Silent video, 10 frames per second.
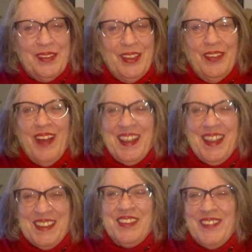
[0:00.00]
Who
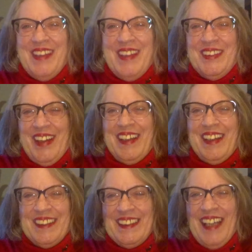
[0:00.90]
likes the red
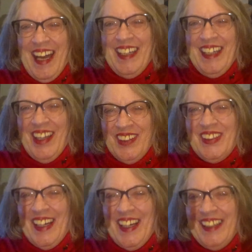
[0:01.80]
trucks? I know,
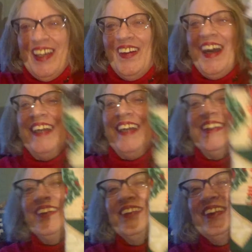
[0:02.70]
I do.